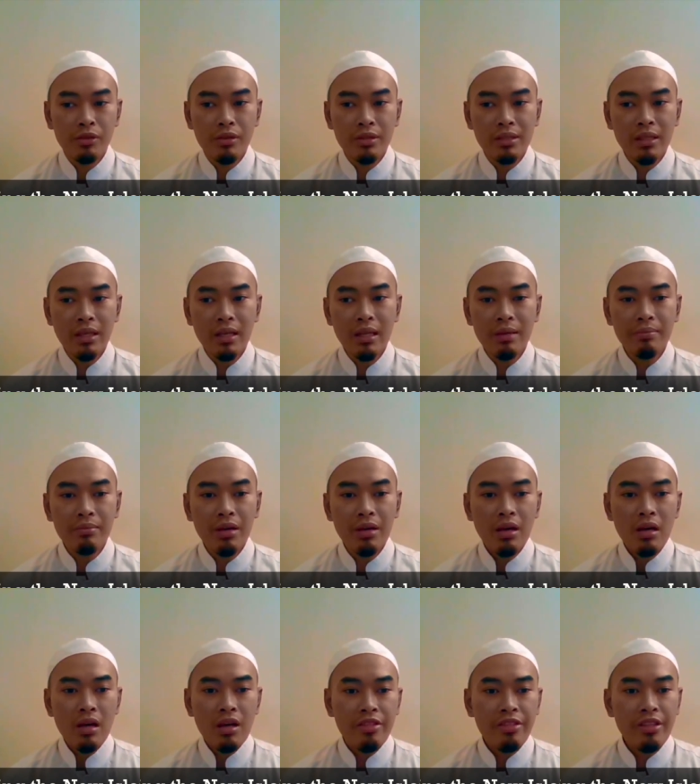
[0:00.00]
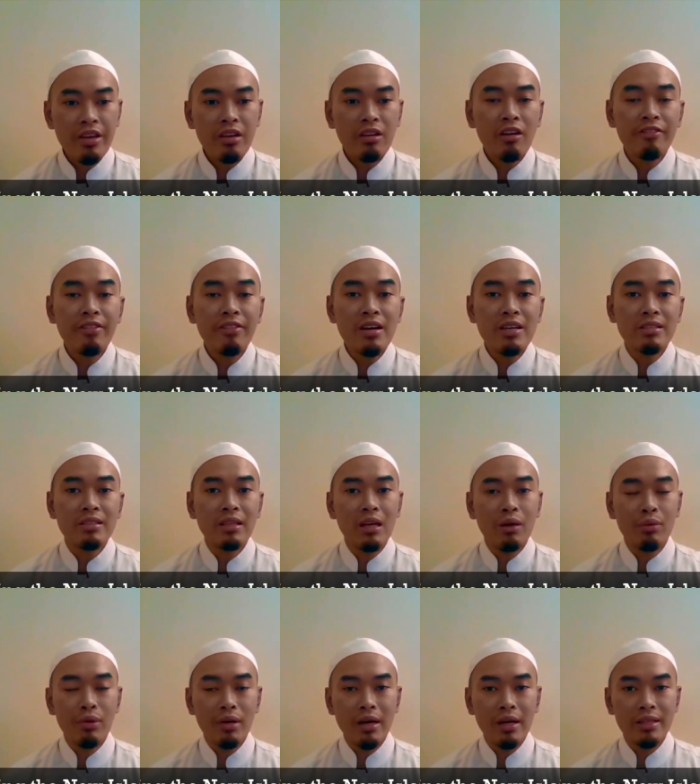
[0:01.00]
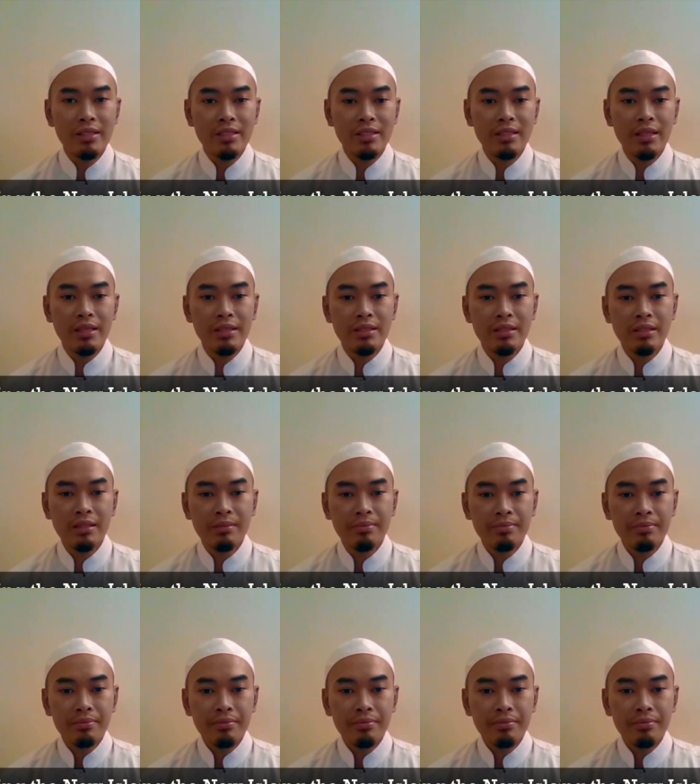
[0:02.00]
Wasallam think of us in our current states?